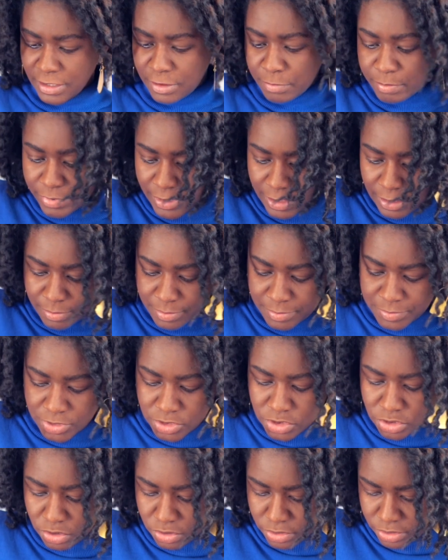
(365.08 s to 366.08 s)
lip balm, I'm
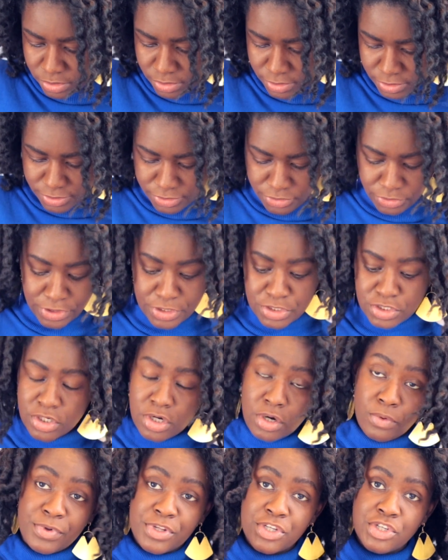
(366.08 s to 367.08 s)
just going to
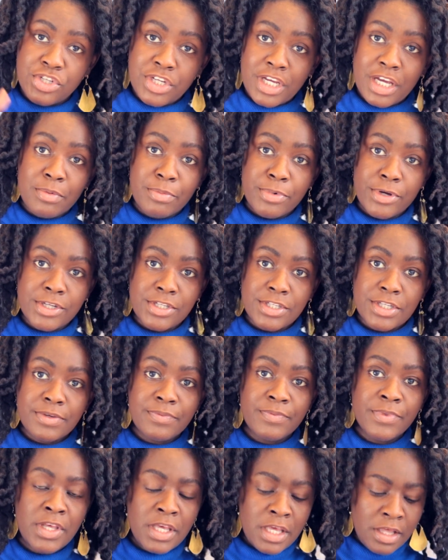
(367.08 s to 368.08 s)
go with shea
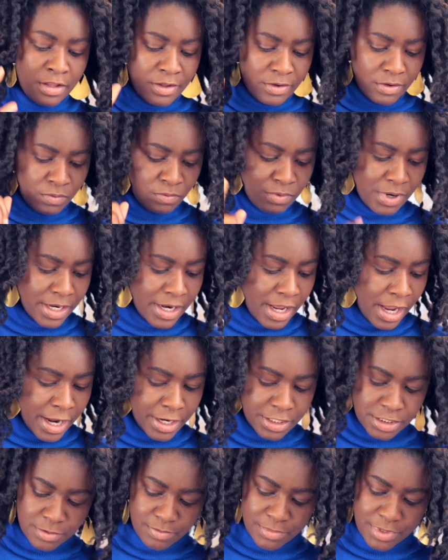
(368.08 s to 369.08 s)
butter. One
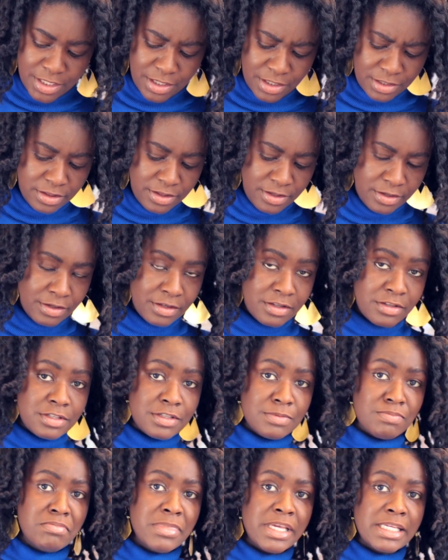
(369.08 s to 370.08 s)
item that I think
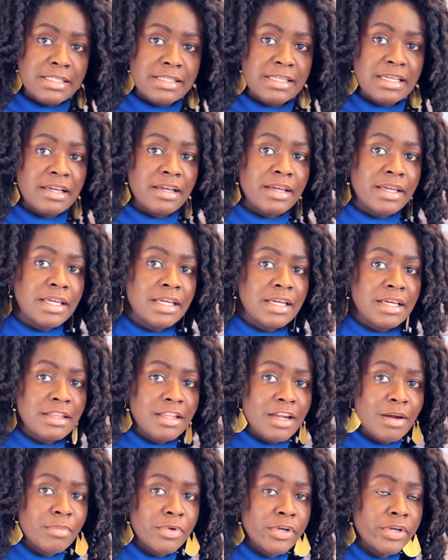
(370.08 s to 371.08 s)
is missing here
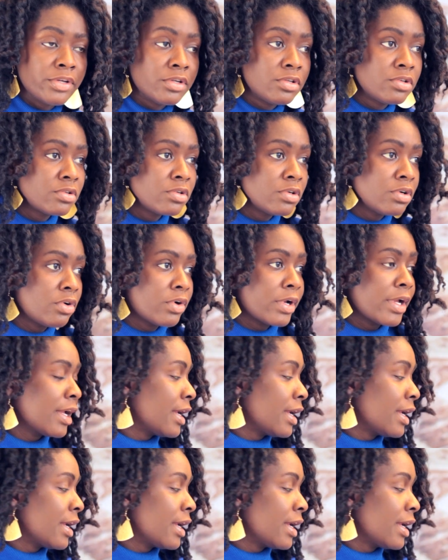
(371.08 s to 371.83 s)
that I'm going to go